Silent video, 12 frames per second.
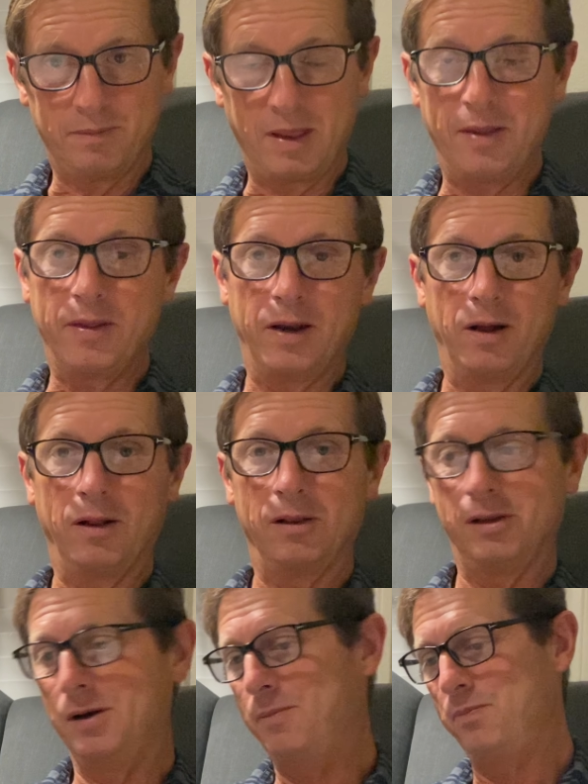and then
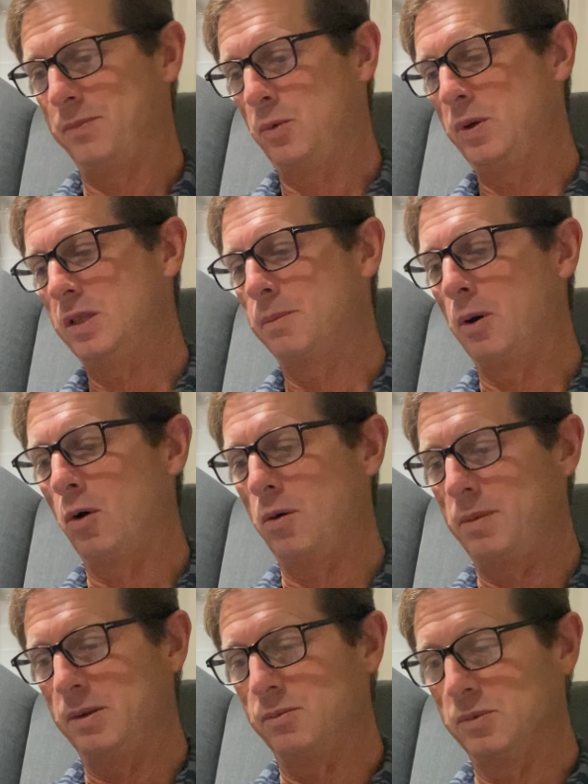I'll um, read the poem
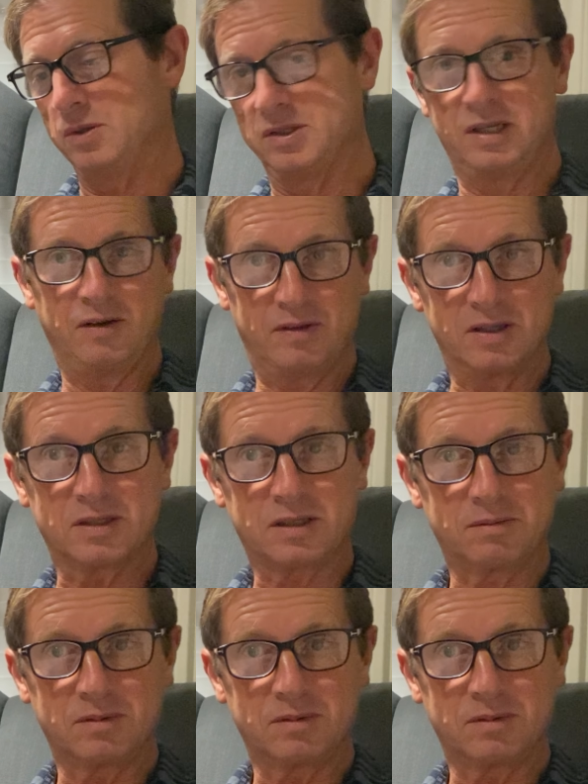and we'll see if this